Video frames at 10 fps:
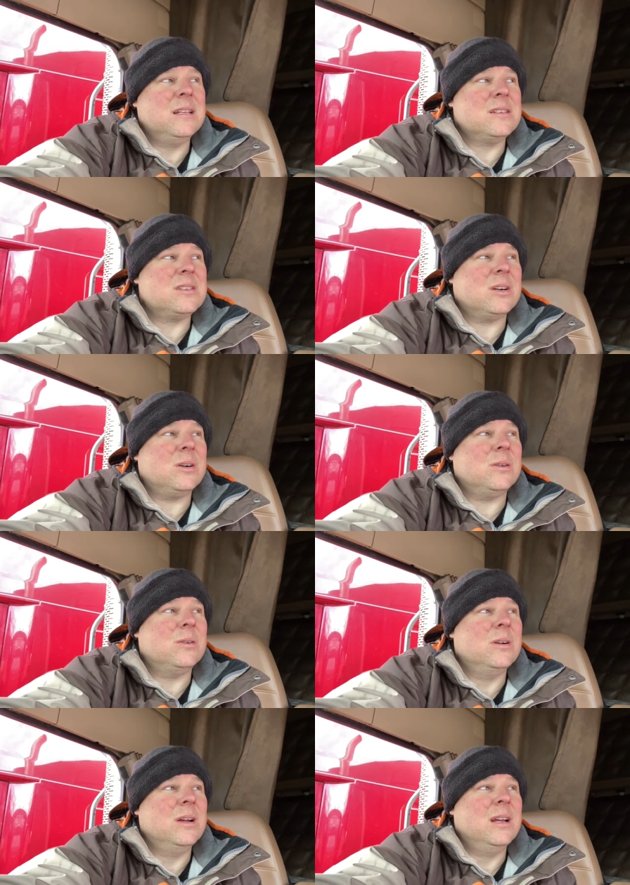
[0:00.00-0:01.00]

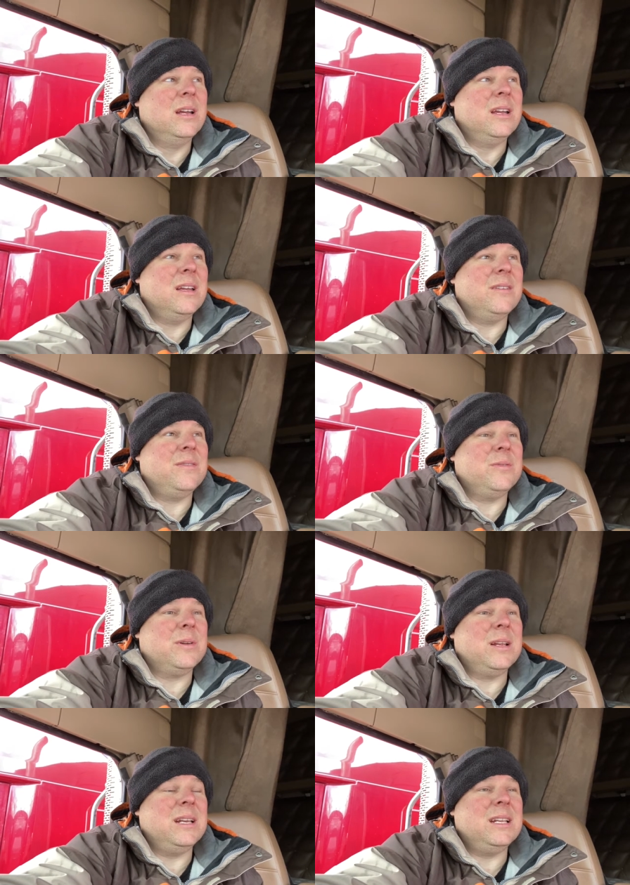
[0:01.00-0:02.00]
so if you
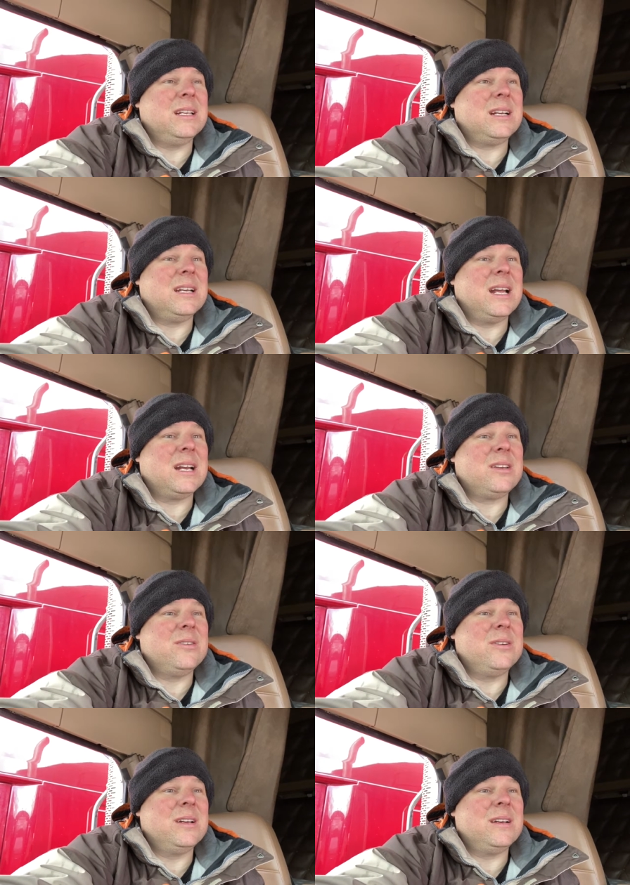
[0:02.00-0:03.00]
really need to connect
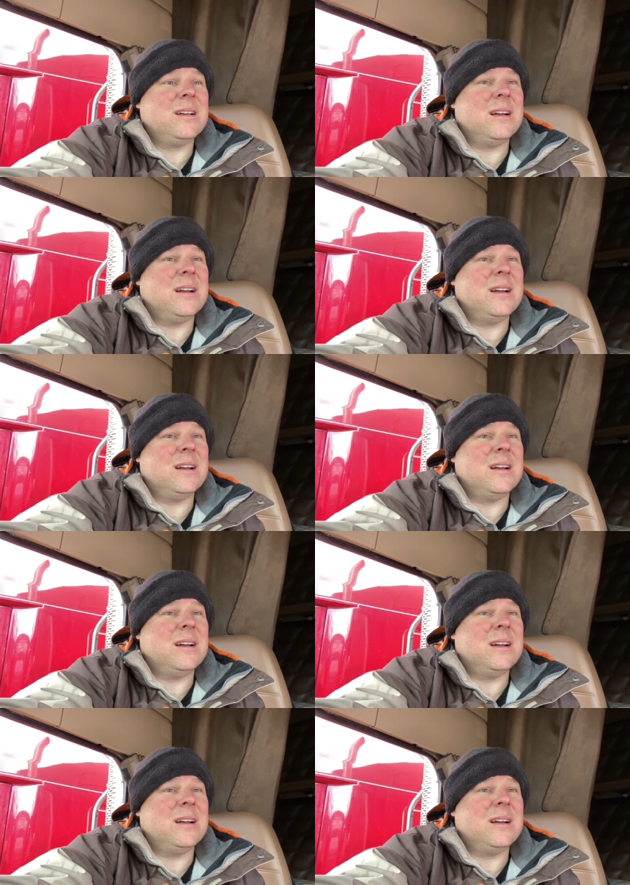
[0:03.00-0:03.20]
to it,